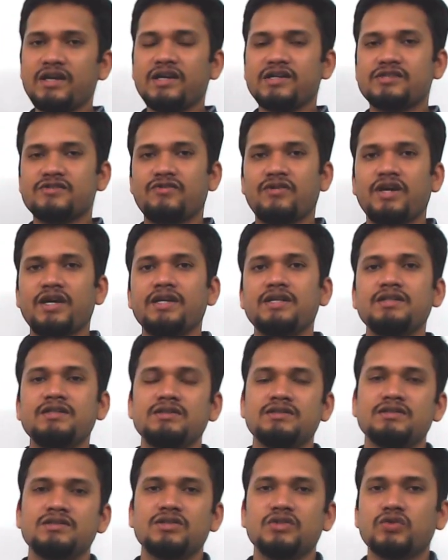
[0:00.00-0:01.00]
that's fine,
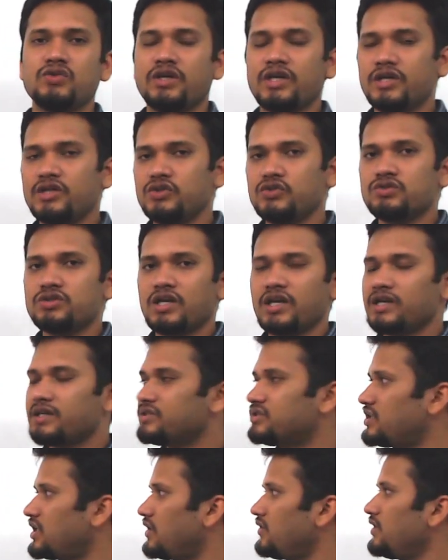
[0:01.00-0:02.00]
you can use
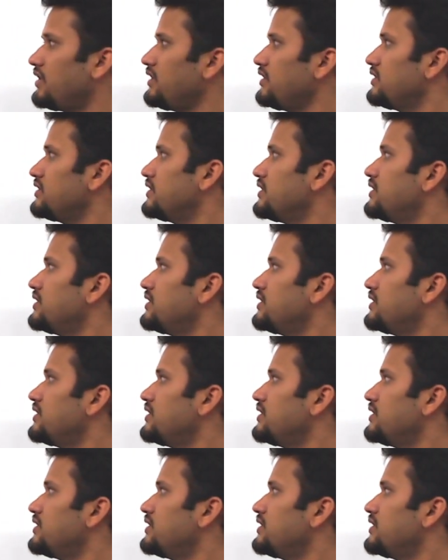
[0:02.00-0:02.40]
RxJava,